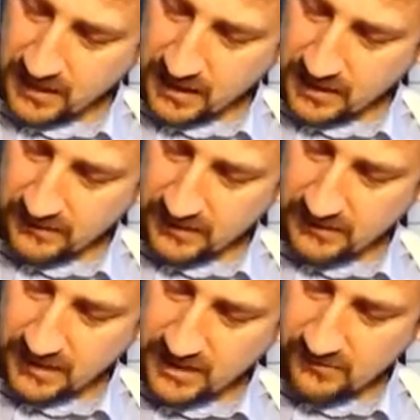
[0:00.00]
And then
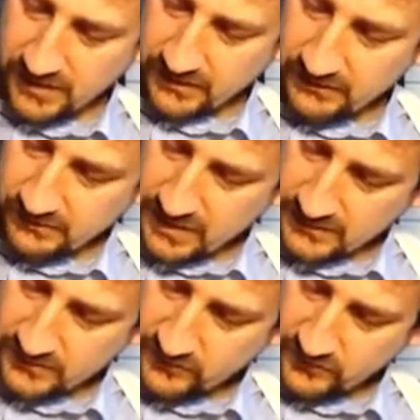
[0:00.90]
it can rattle
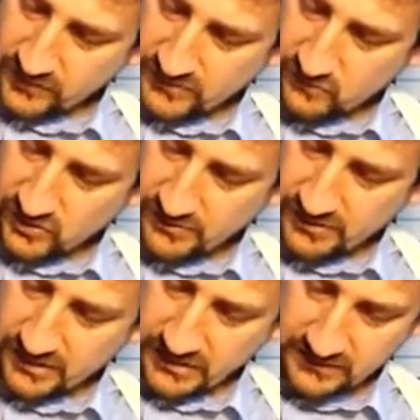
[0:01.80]
around. So if you've got some rubber
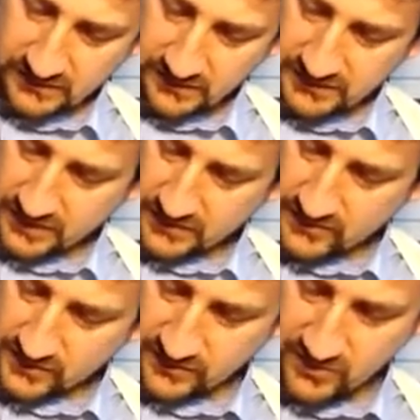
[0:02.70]
there, it stops that
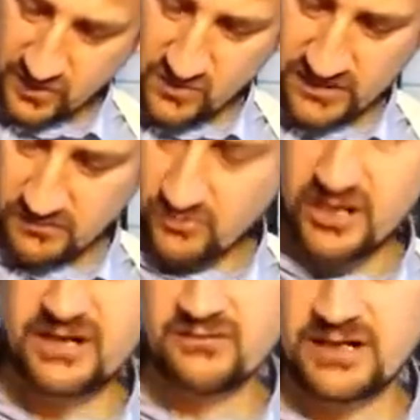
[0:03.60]
noise. You don't want the
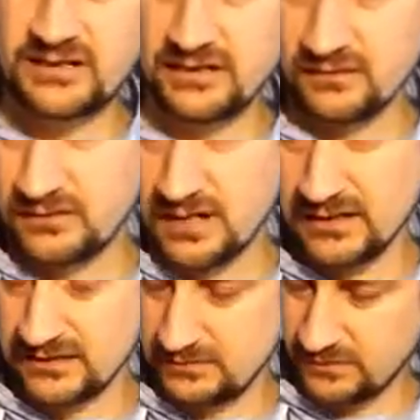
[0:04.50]
brake rattling around.
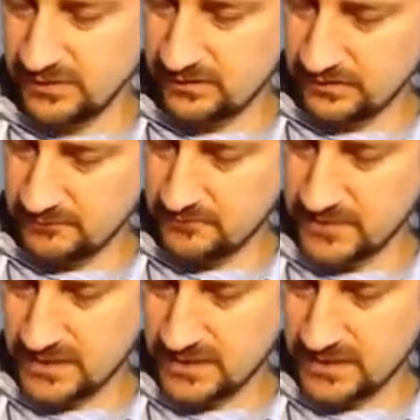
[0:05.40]
That's a big thing.